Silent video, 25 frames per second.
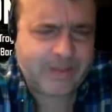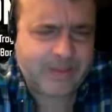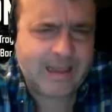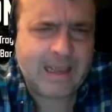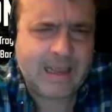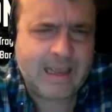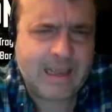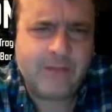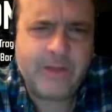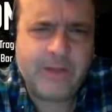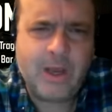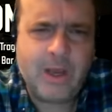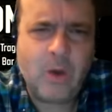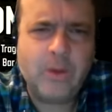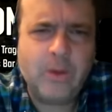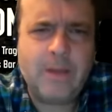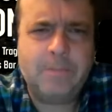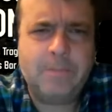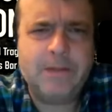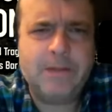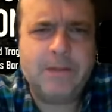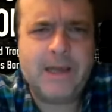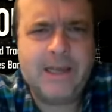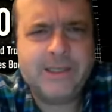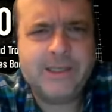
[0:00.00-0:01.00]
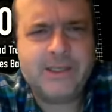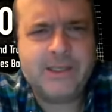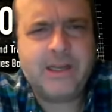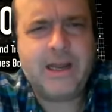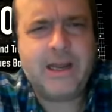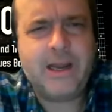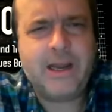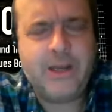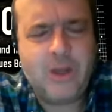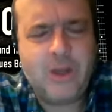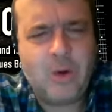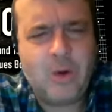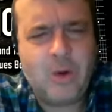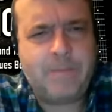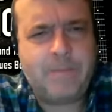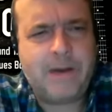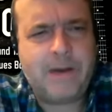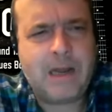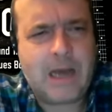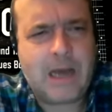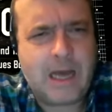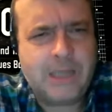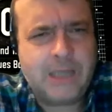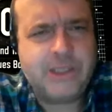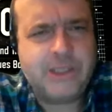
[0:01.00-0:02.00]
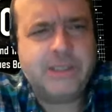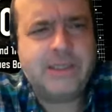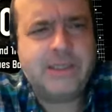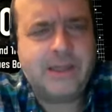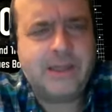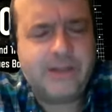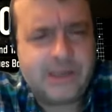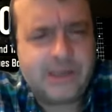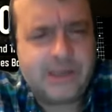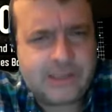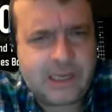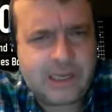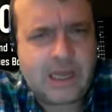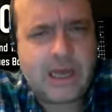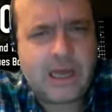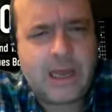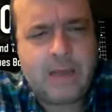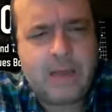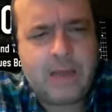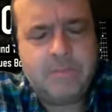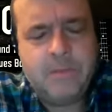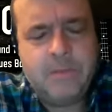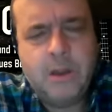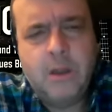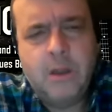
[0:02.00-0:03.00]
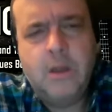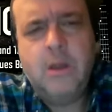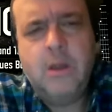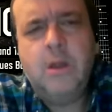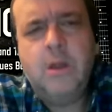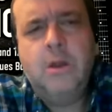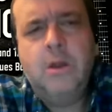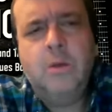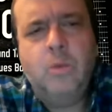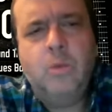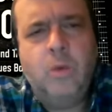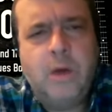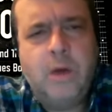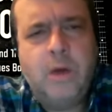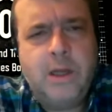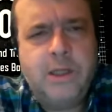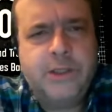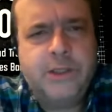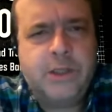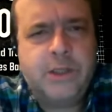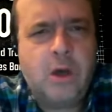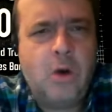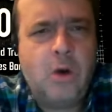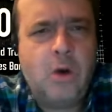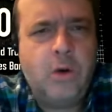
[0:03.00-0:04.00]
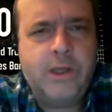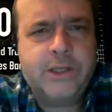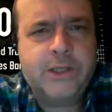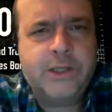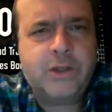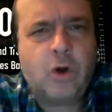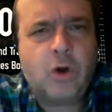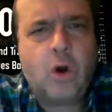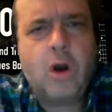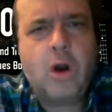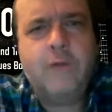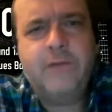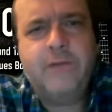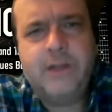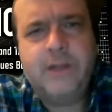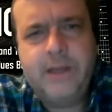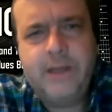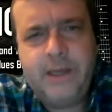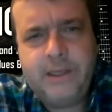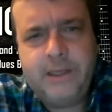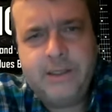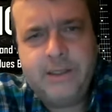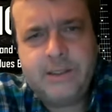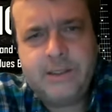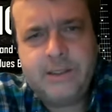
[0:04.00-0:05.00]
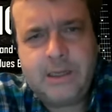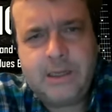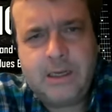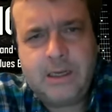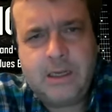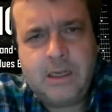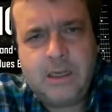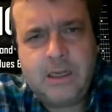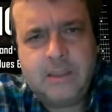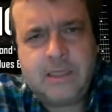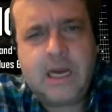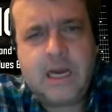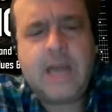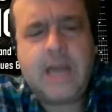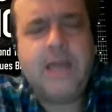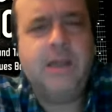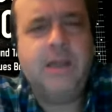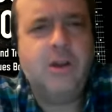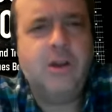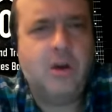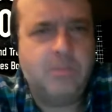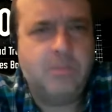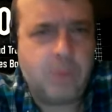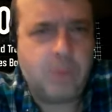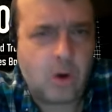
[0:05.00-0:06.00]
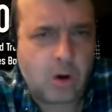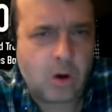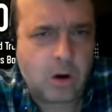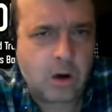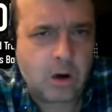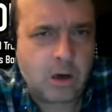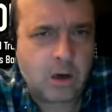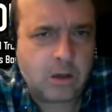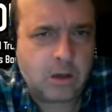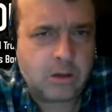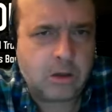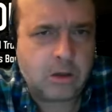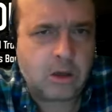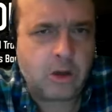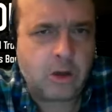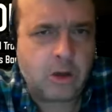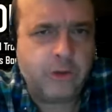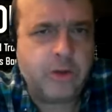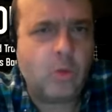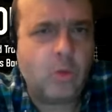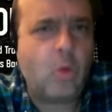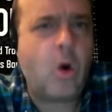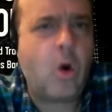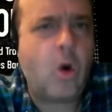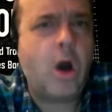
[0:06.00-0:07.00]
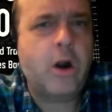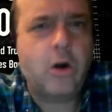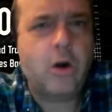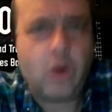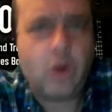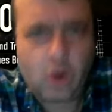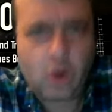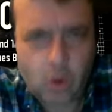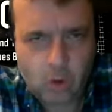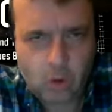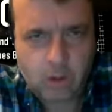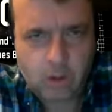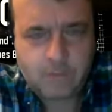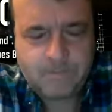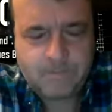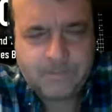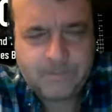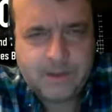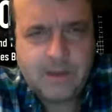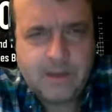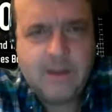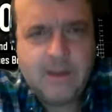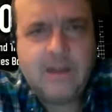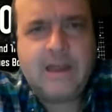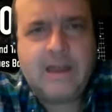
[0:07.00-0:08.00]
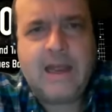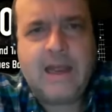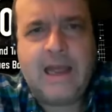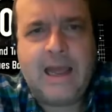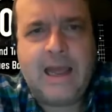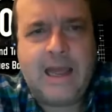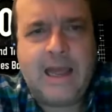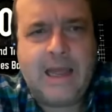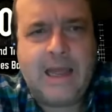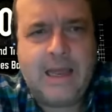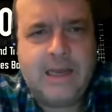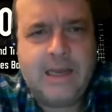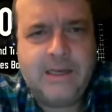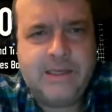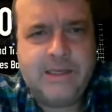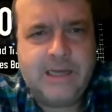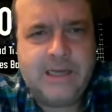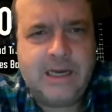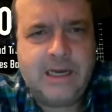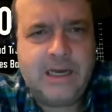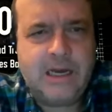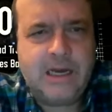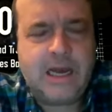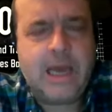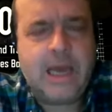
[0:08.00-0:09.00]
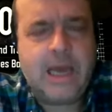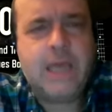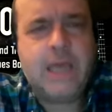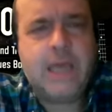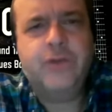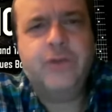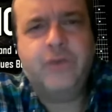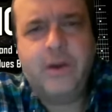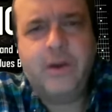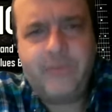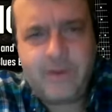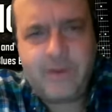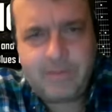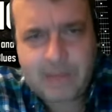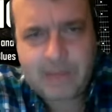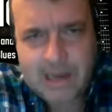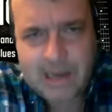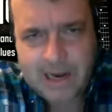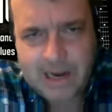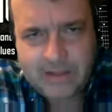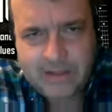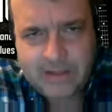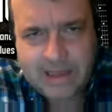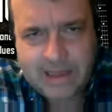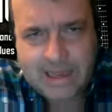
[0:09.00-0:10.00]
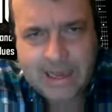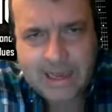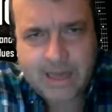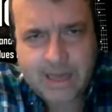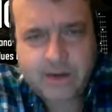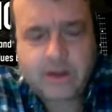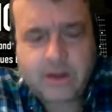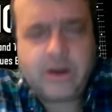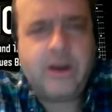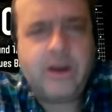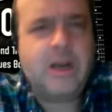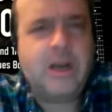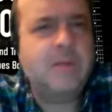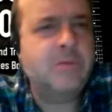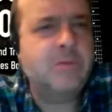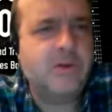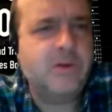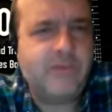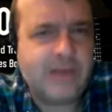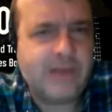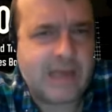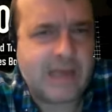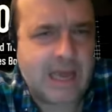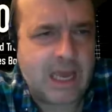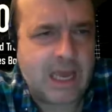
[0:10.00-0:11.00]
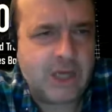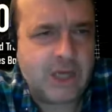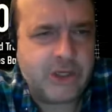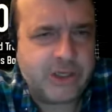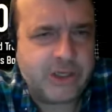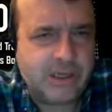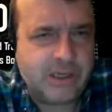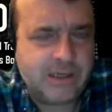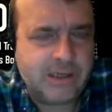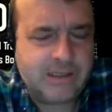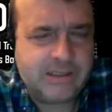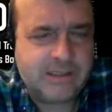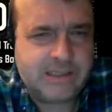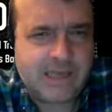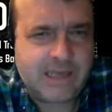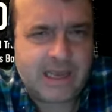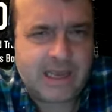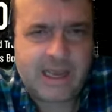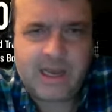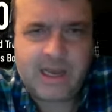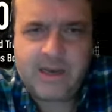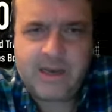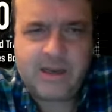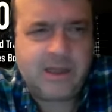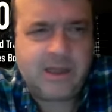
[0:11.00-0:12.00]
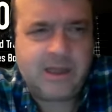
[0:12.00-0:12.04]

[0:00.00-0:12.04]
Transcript: And the only place that I knew up in Hodges at the time was Otis Harvey's uh, tiny little bar called the Waterhole. And uh, I had driven by that on a number of occasions, and